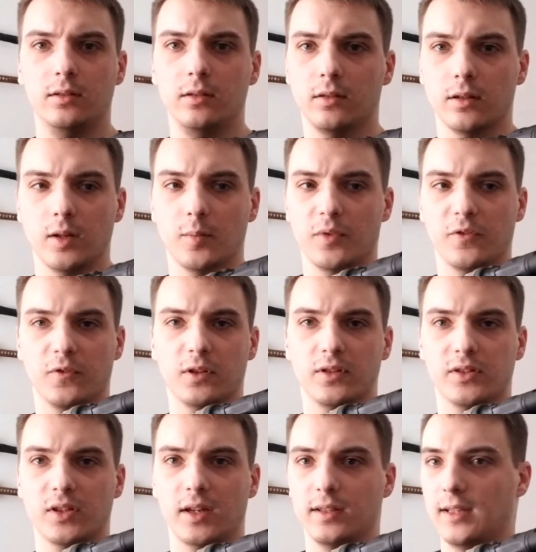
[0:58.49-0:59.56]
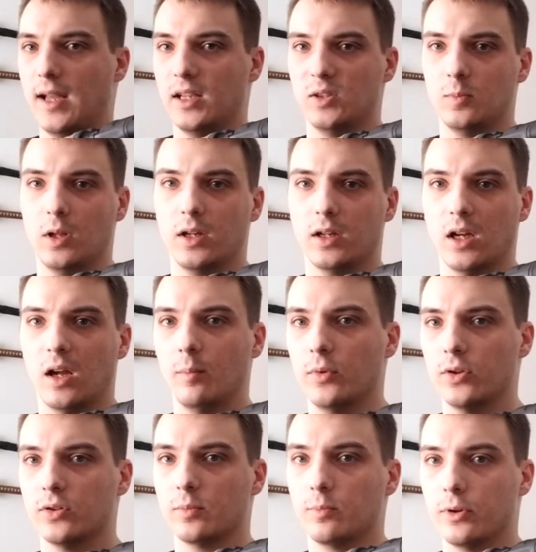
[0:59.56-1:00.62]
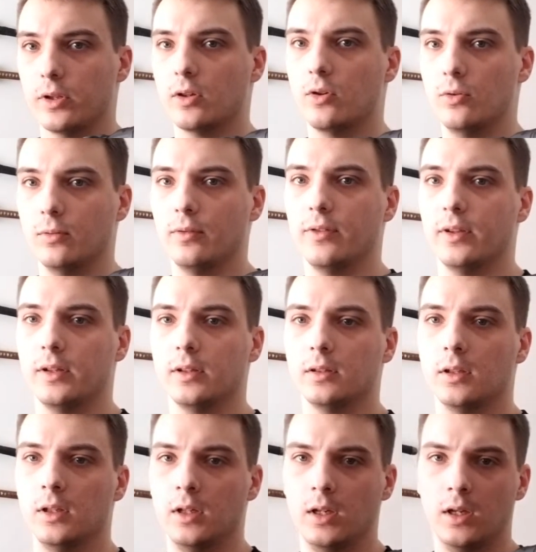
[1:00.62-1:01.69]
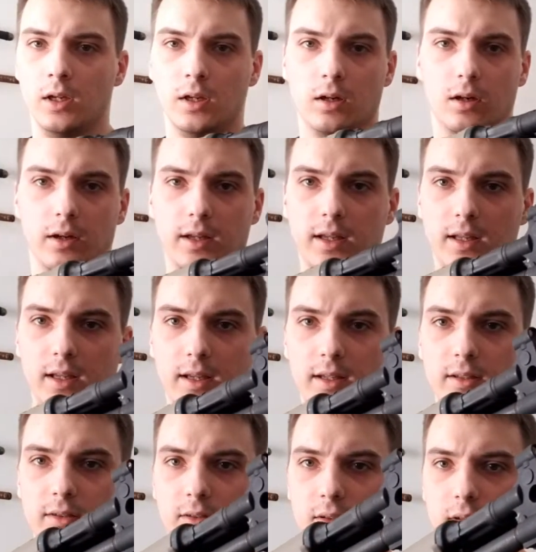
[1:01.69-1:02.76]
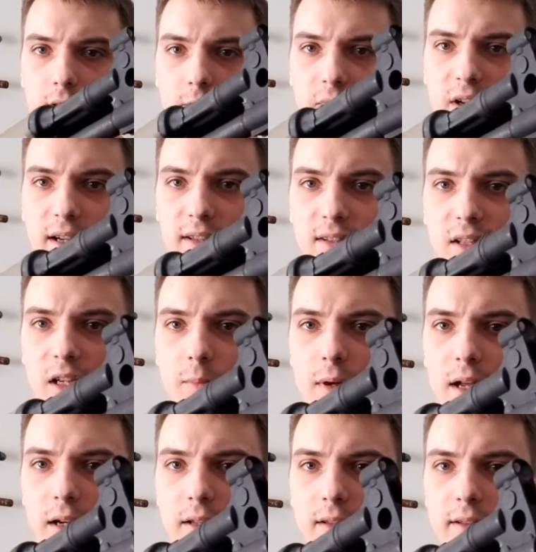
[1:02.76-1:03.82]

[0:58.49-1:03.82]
The front sight gas block combo is a pretty cool thing on AKs. The nice thing about it